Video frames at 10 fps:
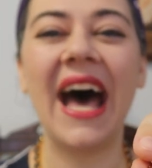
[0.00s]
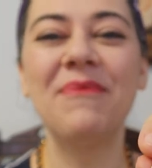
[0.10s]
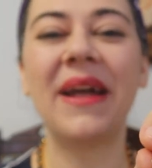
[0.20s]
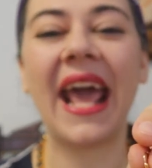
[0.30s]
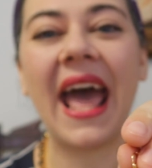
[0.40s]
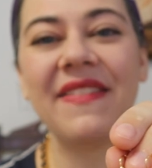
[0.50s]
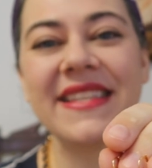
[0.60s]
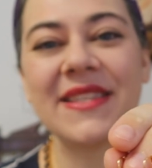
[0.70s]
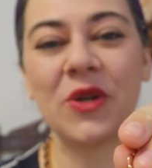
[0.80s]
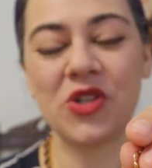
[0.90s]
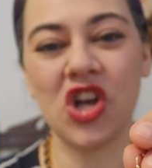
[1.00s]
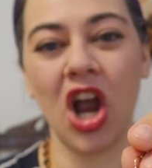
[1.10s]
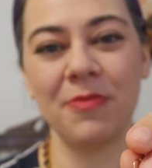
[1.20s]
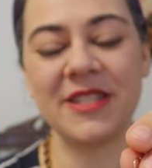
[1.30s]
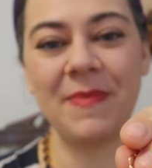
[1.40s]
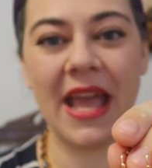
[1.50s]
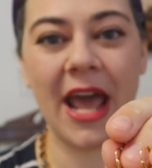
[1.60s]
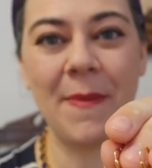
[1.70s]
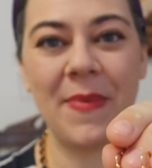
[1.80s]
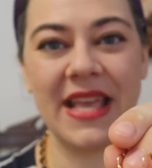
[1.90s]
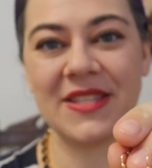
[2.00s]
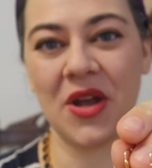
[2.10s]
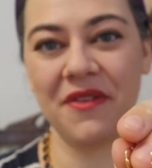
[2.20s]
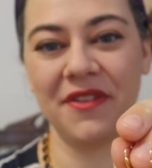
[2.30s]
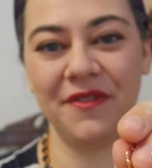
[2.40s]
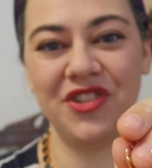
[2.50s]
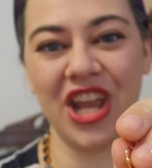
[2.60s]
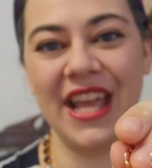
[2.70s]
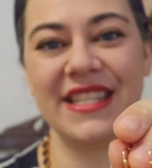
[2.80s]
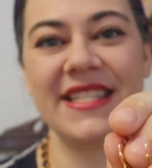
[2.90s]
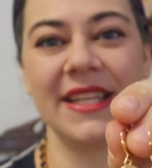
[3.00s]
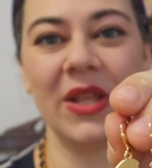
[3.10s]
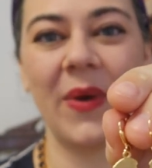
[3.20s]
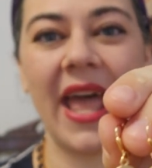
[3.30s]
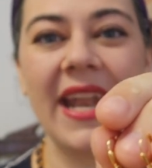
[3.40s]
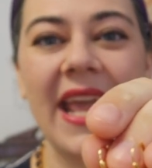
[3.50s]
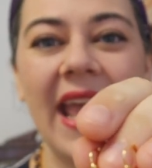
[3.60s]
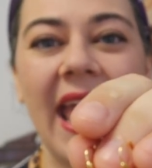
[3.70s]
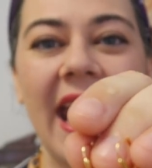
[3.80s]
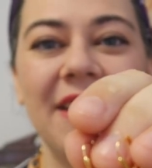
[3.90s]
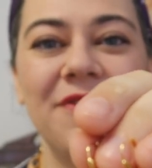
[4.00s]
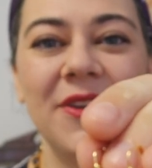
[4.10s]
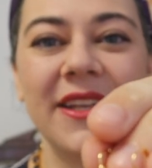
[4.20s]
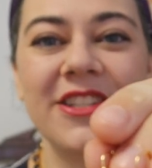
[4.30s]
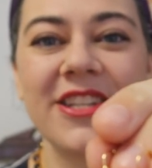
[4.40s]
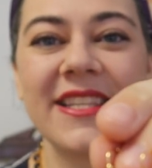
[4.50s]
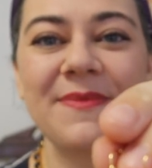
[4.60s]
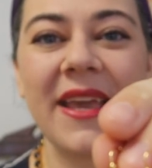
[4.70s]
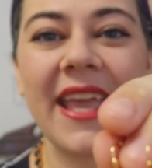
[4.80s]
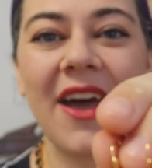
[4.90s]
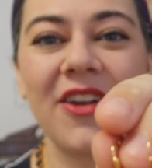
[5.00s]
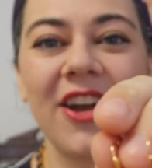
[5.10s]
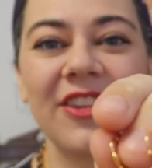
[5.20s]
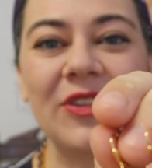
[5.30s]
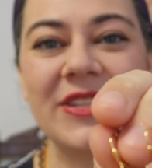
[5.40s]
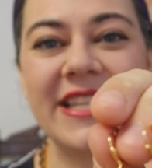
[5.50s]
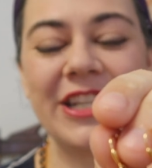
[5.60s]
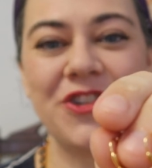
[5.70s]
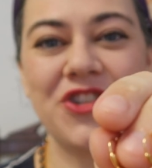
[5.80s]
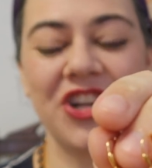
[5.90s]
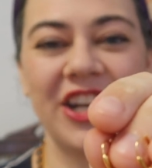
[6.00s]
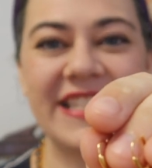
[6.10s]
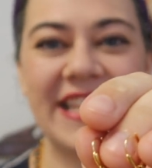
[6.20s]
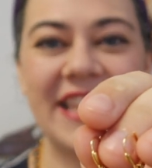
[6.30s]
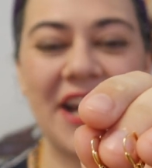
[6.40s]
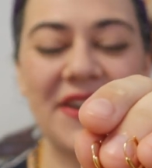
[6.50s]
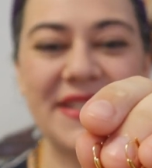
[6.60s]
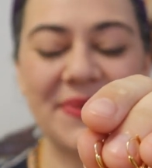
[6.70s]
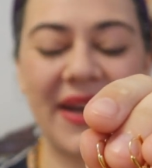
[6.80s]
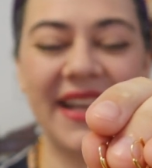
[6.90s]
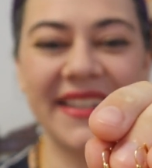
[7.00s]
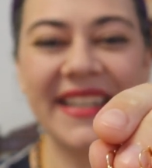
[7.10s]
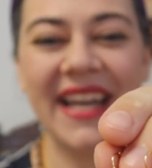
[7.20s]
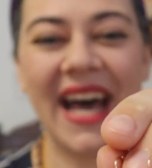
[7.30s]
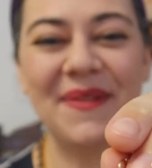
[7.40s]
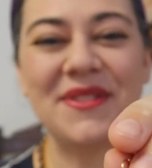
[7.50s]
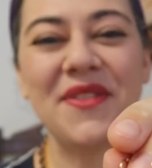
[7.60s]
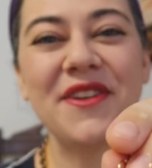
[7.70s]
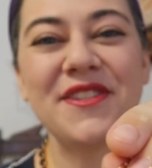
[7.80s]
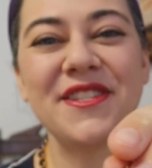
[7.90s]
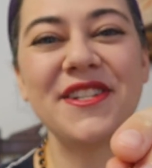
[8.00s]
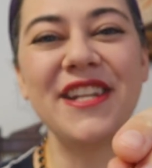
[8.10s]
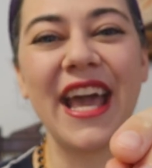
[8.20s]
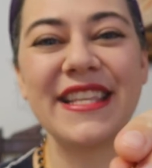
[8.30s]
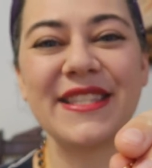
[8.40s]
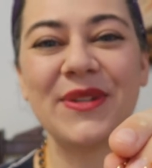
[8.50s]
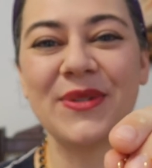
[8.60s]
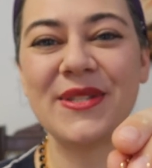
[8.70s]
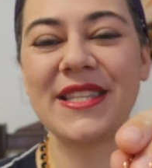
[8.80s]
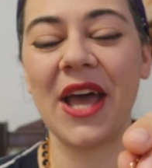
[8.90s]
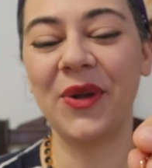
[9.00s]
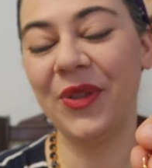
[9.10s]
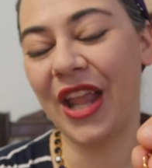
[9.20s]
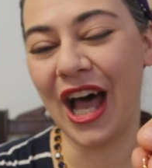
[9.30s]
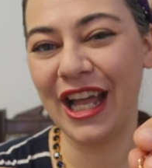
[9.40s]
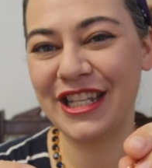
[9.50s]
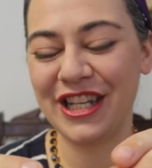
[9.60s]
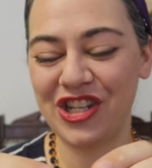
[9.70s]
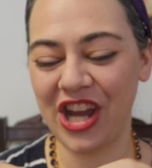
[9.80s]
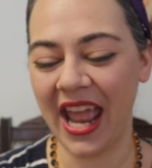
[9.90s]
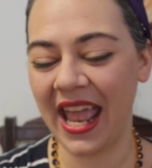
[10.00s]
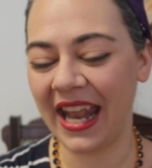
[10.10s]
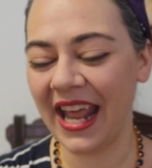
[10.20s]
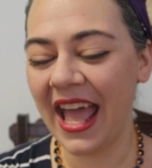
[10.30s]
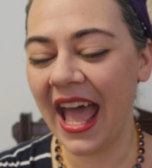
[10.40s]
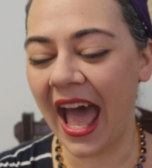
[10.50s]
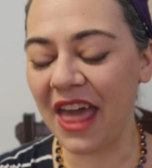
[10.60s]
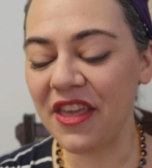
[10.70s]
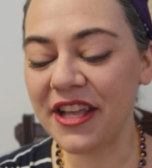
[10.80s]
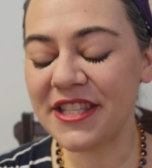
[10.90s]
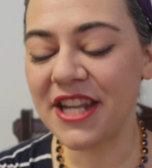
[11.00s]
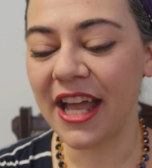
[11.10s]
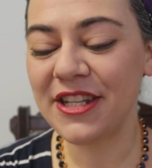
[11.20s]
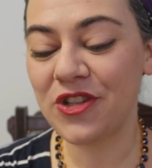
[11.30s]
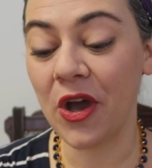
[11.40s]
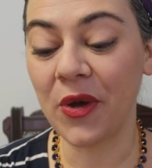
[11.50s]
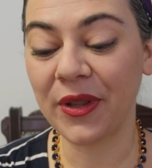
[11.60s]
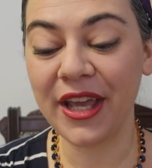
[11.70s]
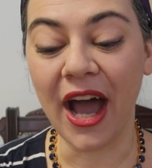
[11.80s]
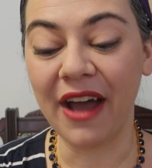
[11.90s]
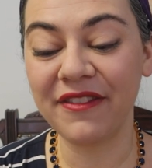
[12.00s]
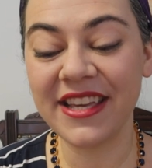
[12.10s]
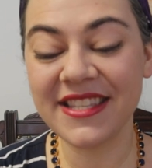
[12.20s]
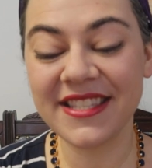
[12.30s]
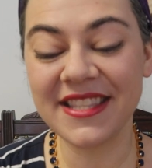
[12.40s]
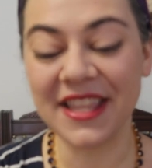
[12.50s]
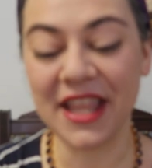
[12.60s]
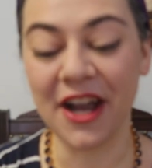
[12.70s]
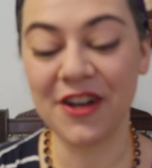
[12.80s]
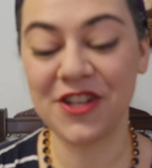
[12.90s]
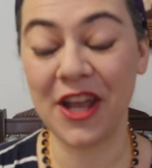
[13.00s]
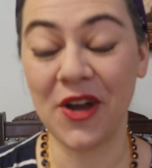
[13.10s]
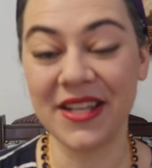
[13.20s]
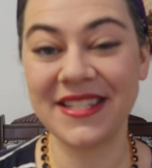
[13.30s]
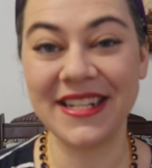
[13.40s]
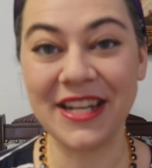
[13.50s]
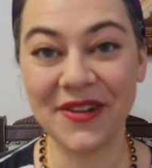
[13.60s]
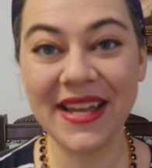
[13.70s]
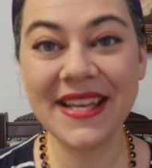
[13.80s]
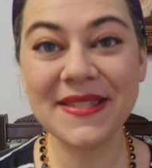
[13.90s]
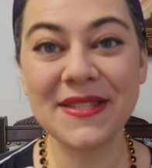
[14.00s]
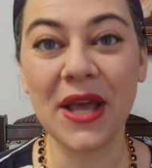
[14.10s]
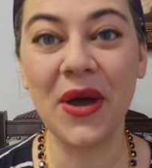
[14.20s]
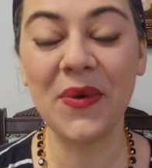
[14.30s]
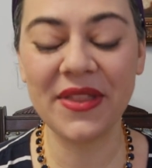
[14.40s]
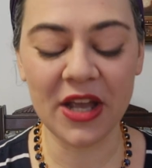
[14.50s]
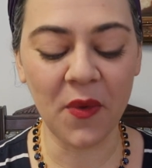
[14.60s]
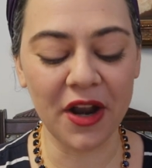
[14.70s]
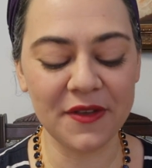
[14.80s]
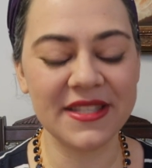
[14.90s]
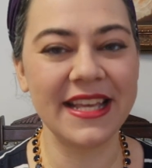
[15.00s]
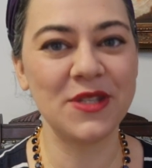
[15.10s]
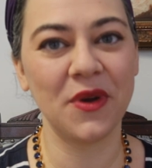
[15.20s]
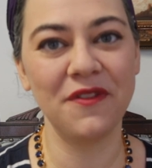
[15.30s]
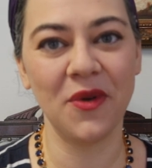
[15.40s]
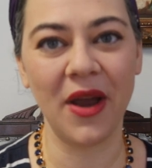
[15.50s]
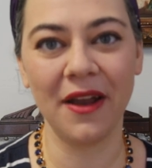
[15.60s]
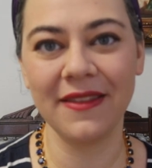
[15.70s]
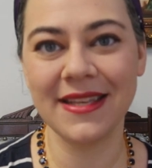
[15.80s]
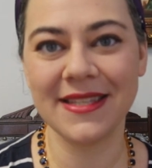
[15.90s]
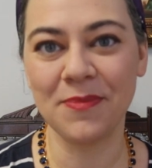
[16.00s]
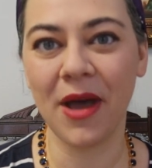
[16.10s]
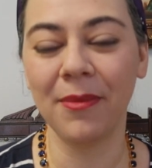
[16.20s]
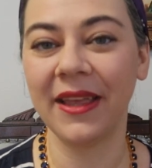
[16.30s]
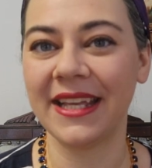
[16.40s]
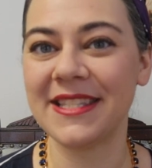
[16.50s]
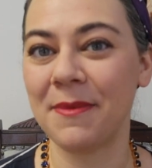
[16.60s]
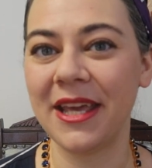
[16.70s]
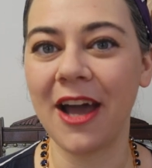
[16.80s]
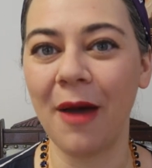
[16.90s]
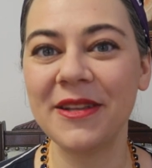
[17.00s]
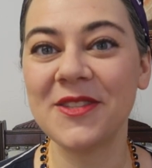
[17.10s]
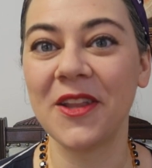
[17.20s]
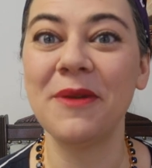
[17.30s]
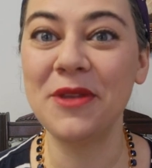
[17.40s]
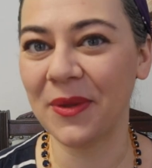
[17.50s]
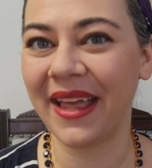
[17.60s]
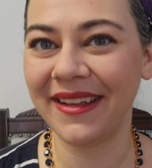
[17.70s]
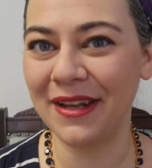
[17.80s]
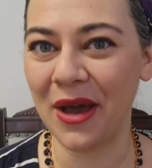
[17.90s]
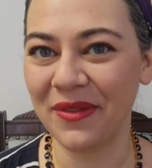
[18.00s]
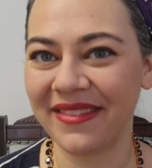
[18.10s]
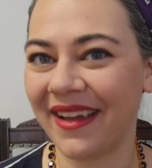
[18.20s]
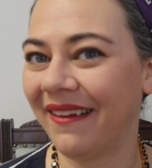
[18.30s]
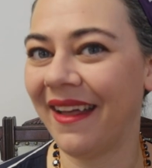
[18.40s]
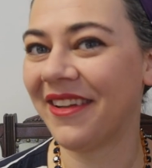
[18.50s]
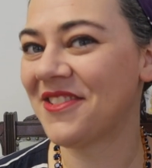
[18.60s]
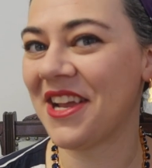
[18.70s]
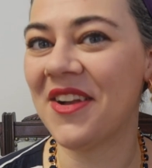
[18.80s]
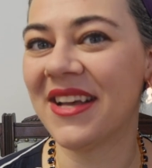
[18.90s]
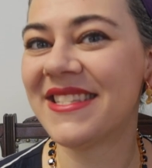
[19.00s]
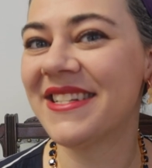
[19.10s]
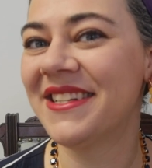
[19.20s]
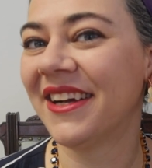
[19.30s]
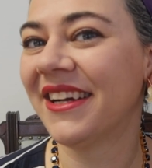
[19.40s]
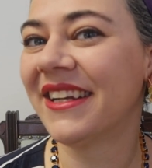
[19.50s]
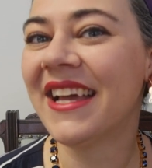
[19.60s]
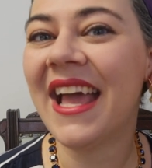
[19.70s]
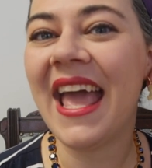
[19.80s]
But I had these little charms made up based off of Jane's silhouette. And if you can just make out, her little signature is in there as well. So they're just a nice little subtle nod to Jane. I think it's not totally obvious that they're Jane Austen earrings. So they're one of those things where if you're wearing these in public and somebody comments on them, you like know that they're another Jane Austen nerd.